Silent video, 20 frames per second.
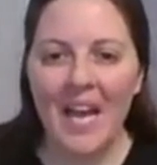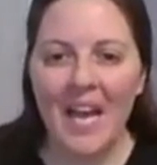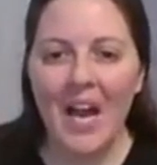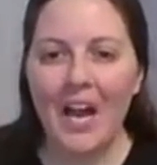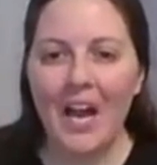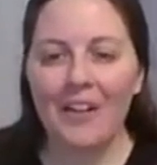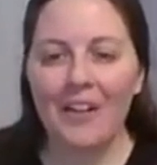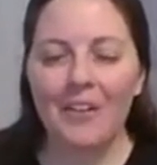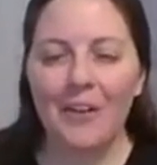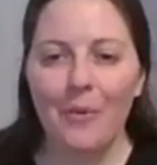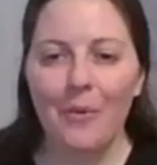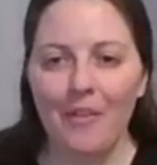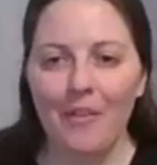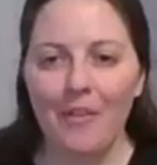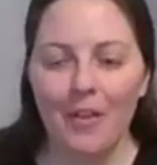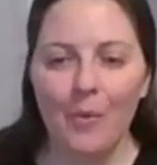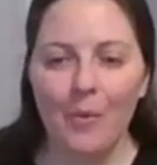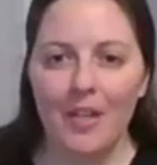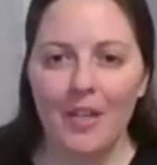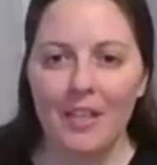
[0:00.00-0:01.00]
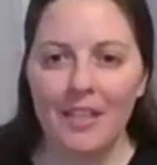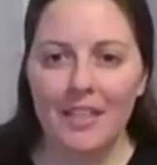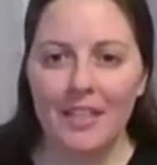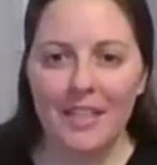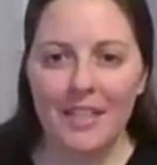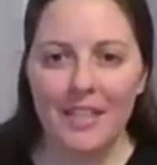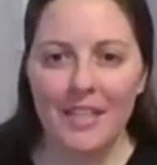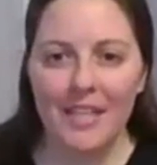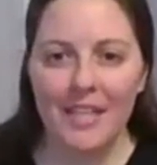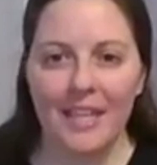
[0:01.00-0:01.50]
Hello,
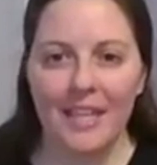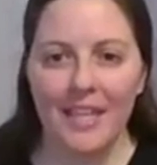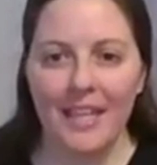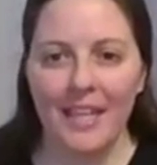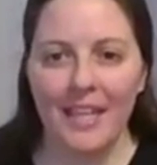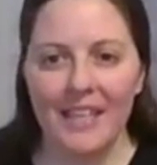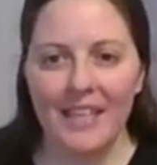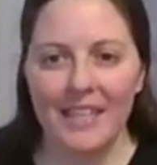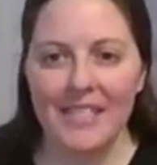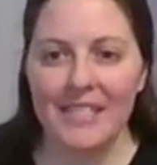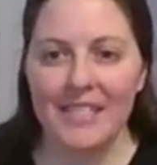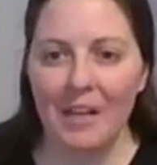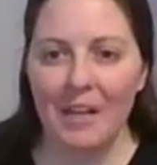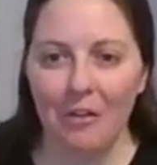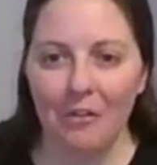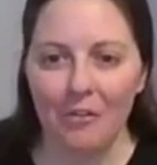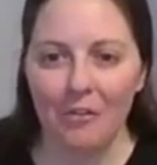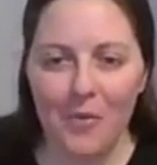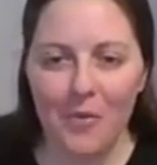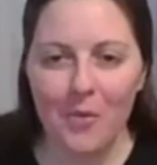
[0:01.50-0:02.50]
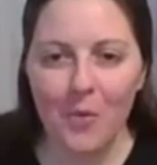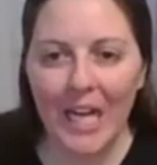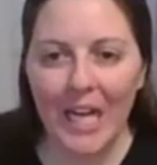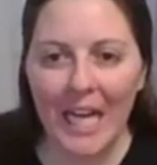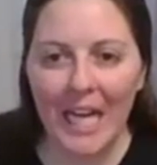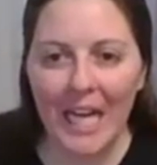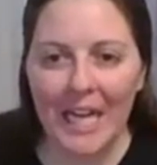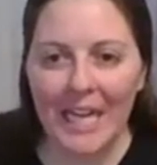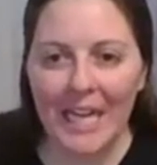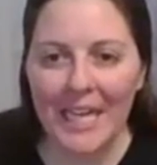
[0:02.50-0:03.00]
everyone. It's Sarah from the
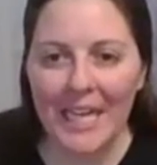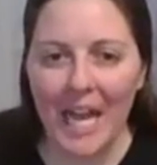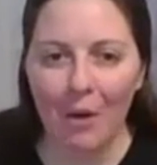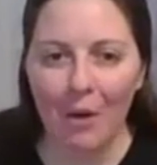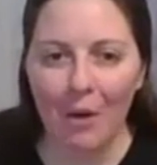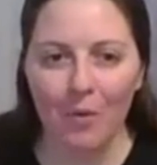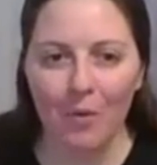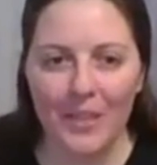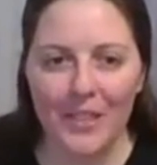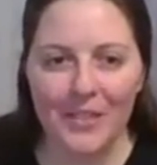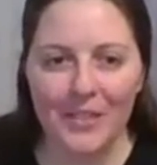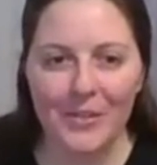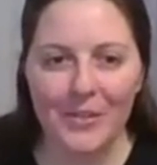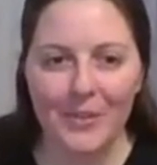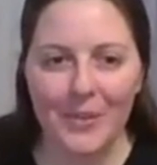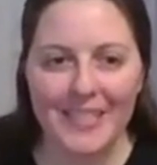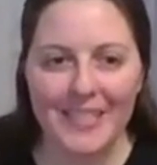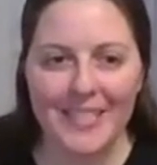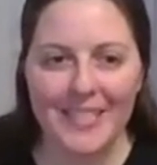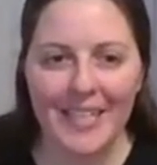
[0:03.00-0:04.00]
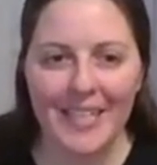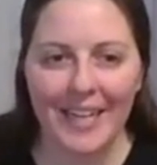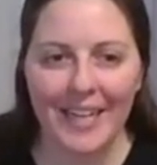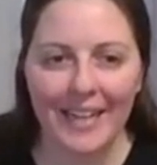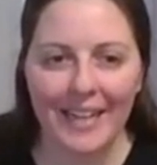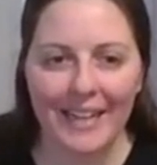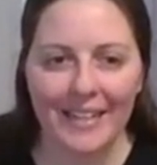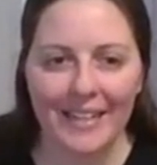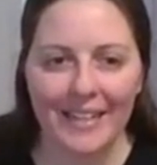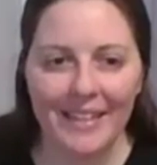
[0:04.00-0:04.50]
Y. How are we doing
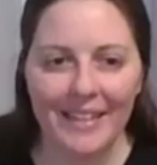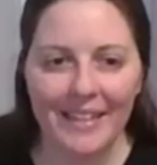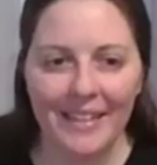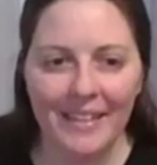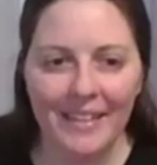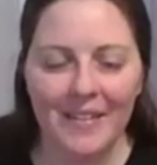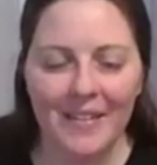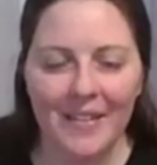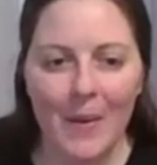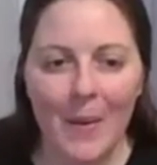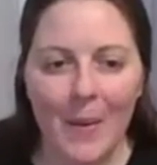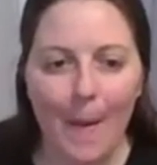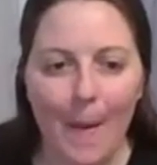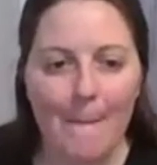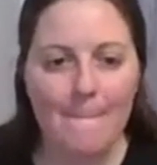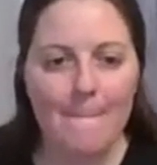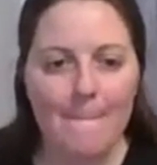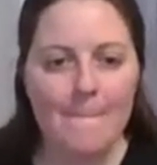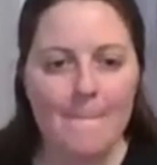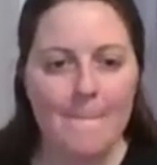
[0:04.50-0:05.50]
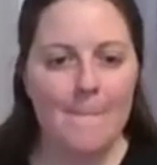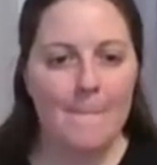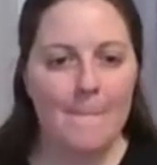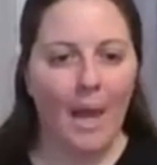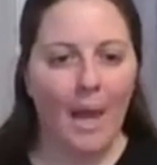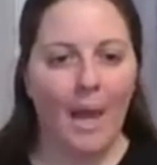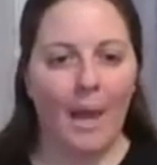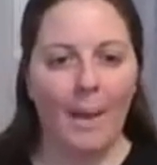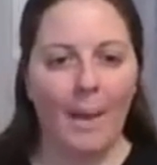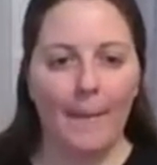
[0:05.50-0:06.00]
today?
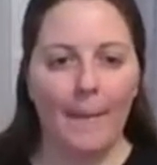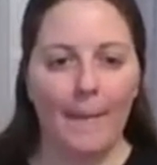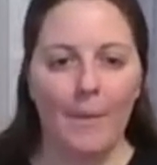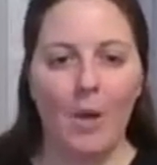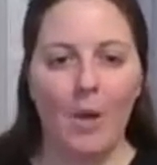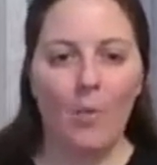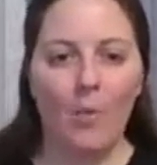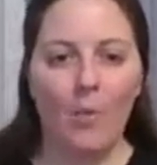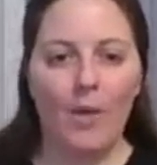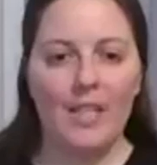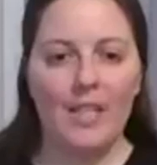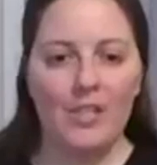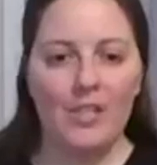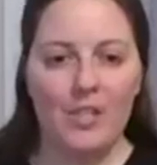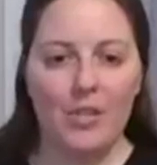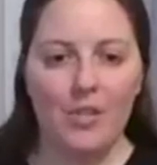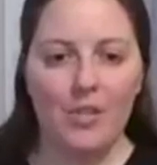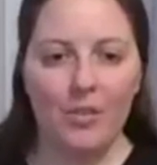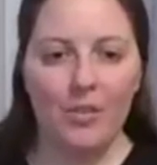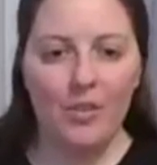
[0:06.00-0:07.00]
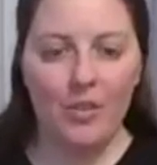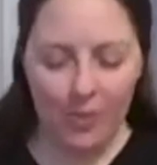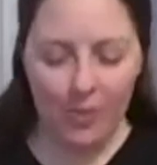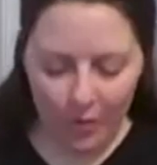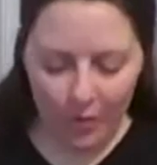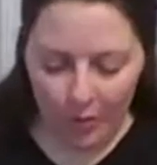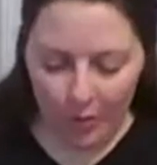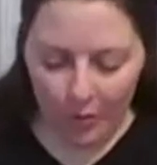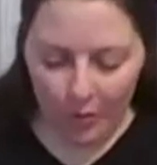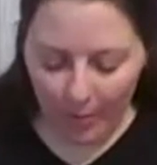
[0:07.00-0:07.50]
I am going
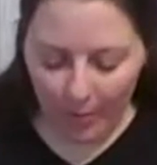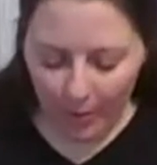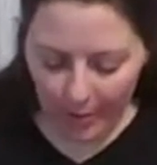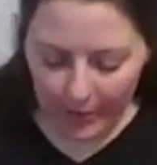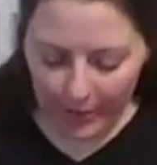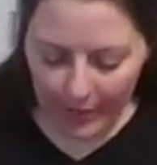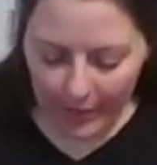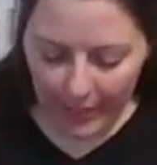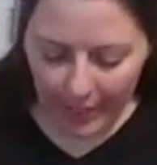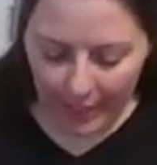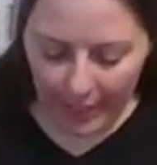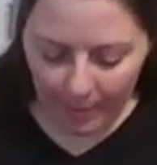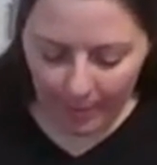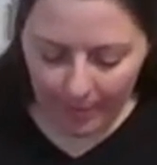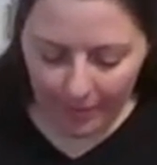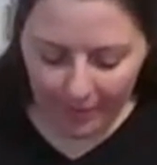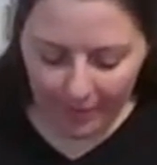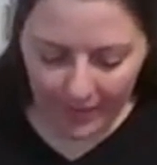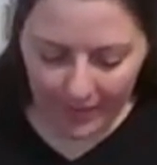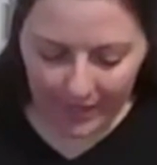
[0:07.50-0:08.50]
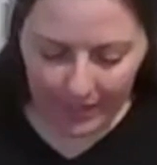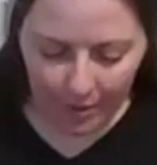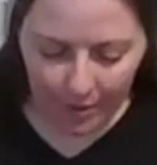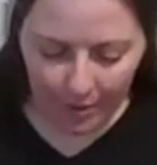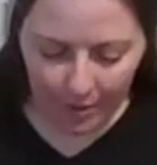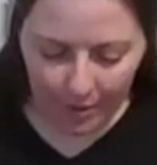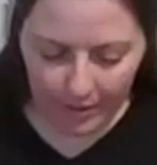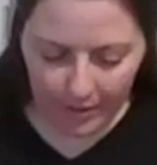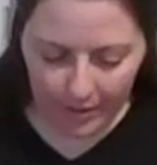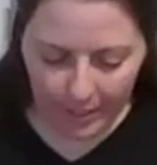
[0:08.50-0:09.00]
to pull up
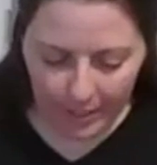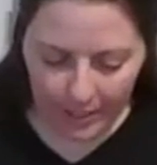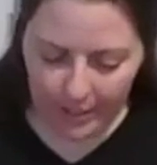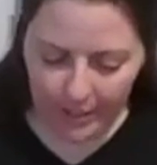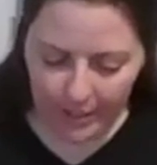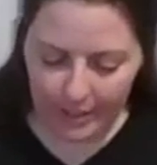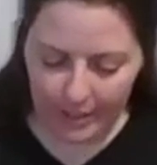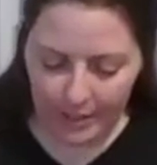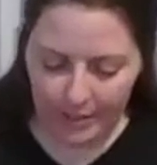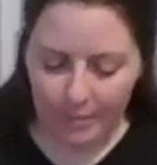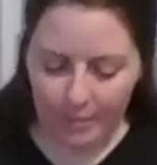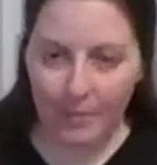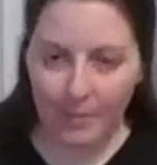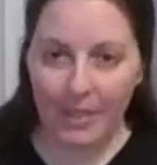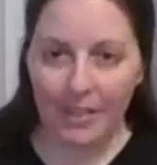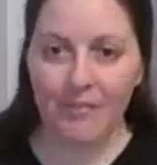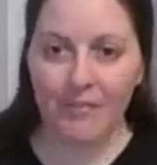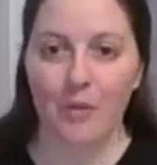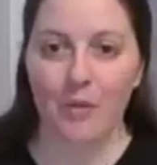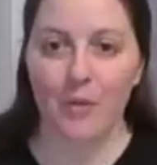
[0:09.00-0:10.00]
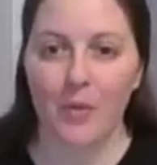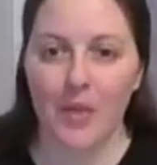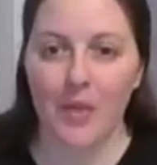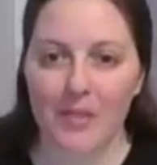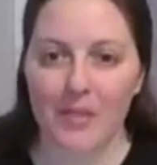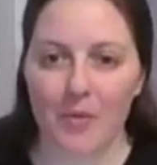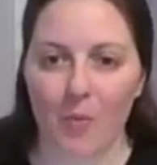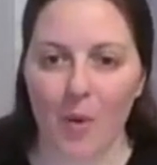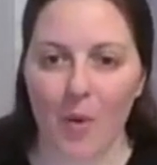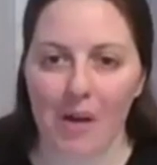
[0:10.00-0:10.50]
Facebook on my phone
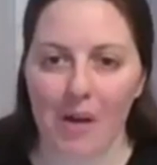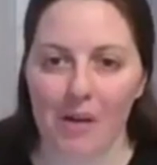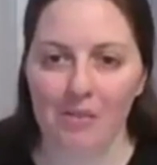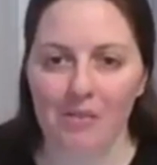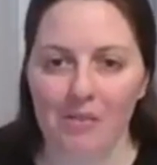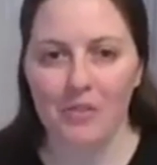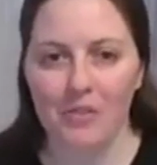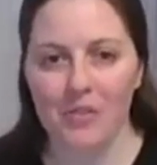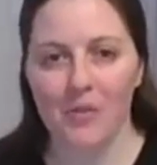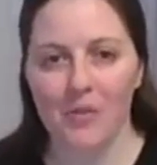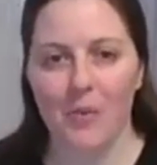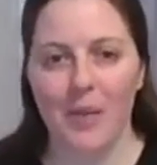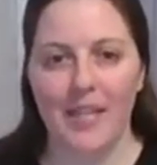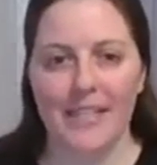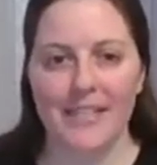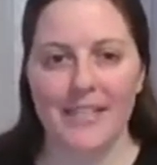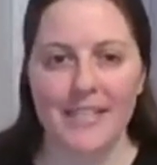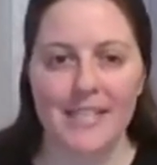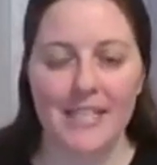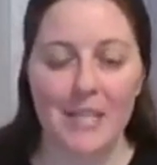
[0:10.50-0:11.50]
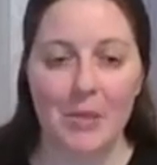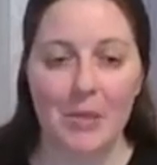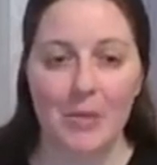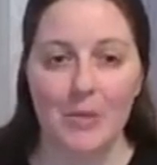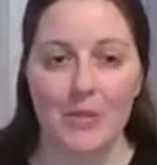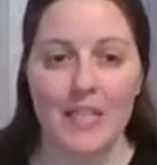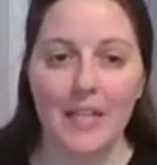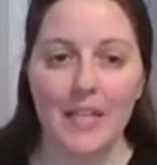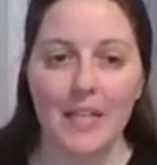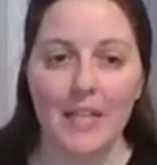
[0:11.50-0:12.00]
as well, just so I can see
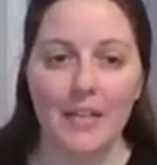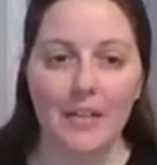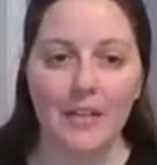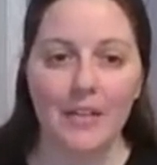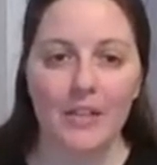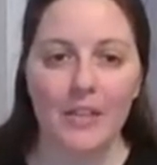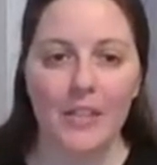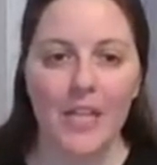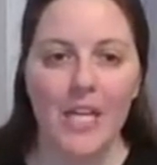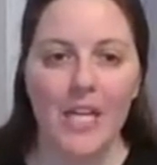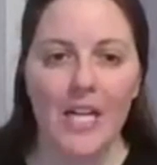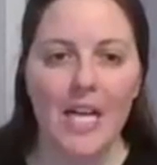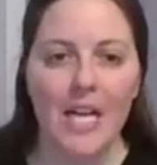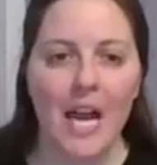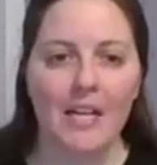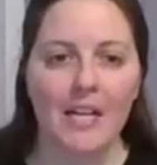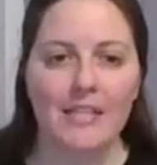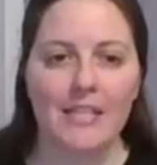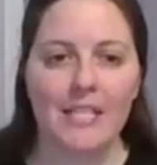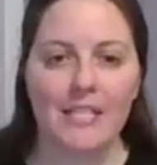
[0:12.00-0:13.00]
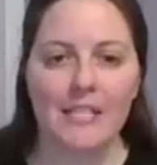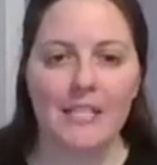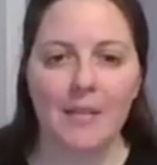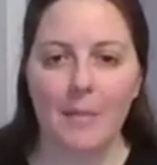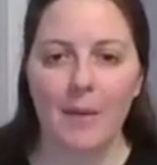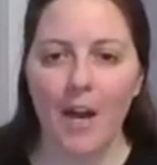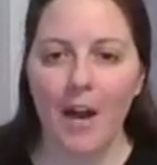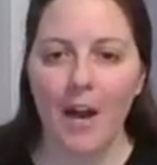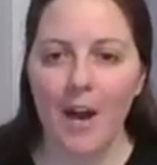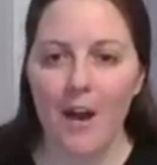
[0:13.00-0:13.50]
who's here and see
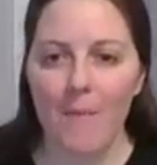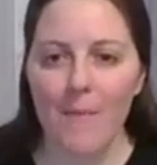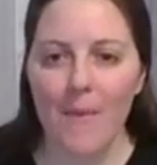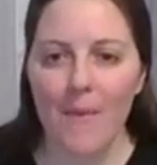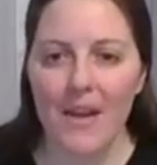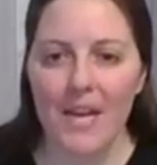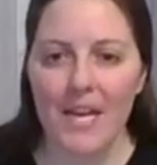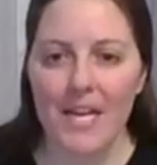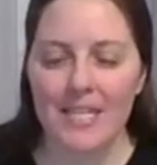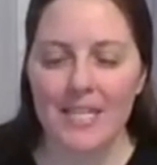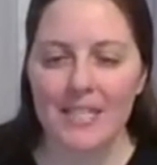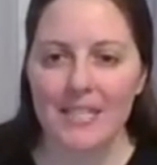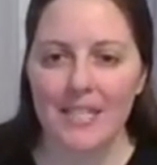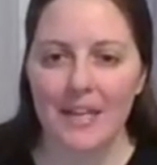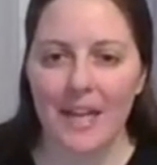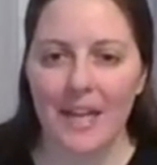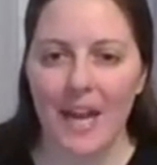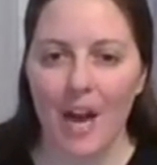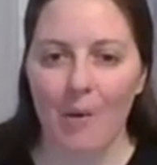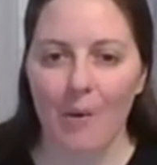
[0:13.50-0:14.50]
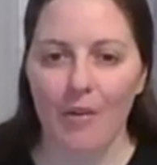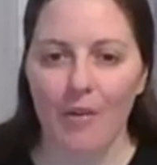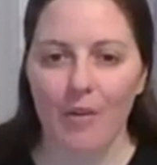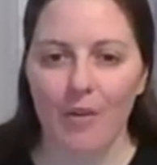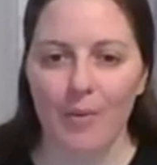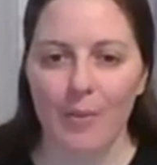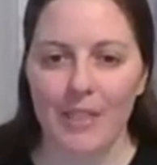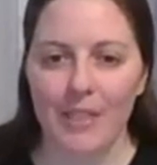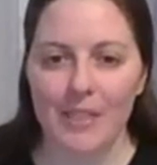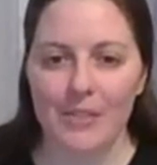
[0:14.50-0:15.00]
some comments and how
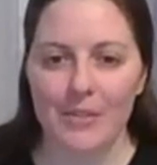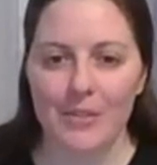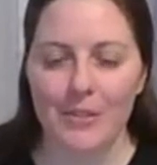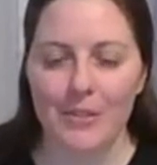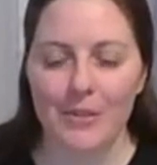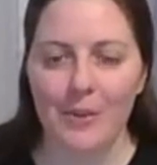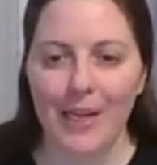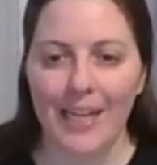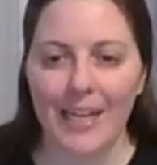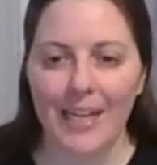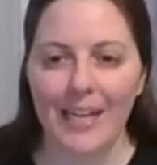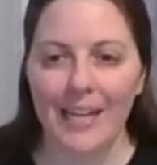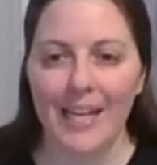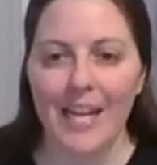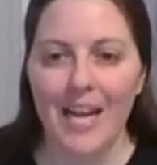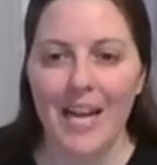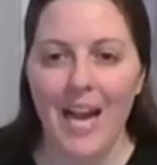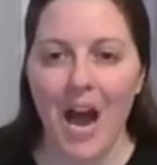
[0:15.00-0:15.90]
everybody's doing.